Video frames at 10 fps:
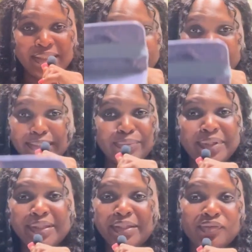That's where
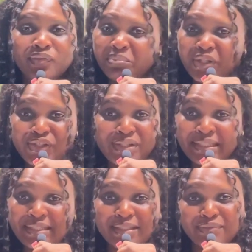the information
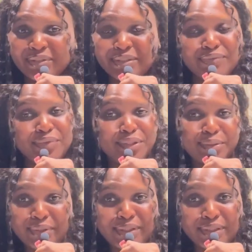needed for this
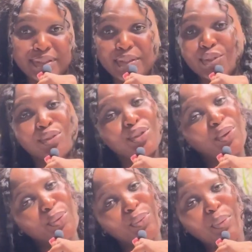video is.
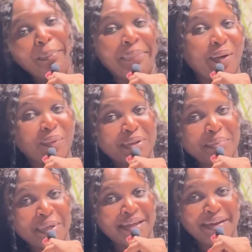So bear with
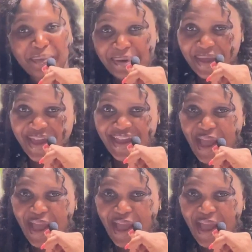me, okay?